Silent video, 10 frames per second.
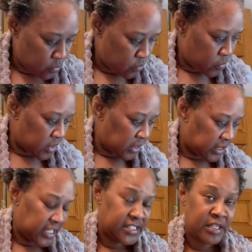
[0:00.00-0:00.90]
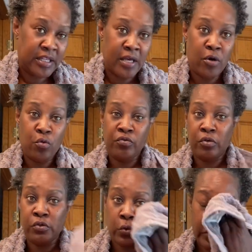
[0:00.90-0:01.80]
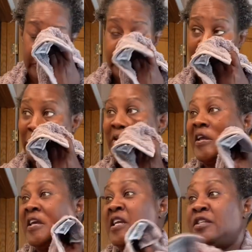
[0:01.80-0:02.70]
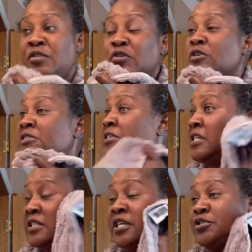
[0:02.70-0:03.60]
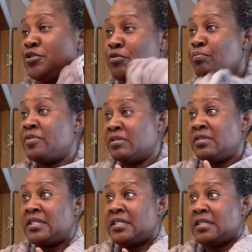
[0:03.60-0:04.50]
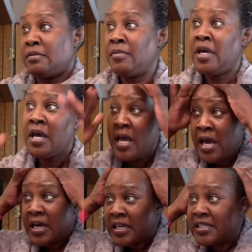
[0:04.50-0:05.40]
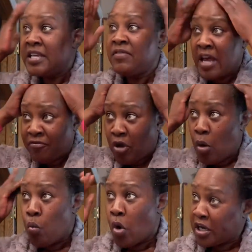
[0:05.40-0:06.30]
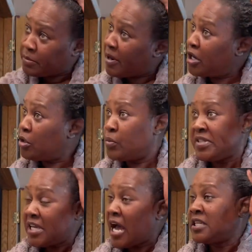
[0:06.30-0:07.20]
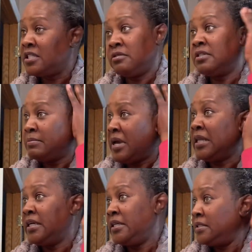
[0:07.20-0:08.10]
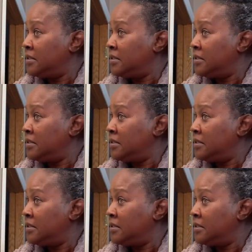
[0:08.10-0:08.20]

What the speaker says: One of the things that those oils do, they get into your skin, into your system. Because even after I wash my hair and rinse it, I can still smell it.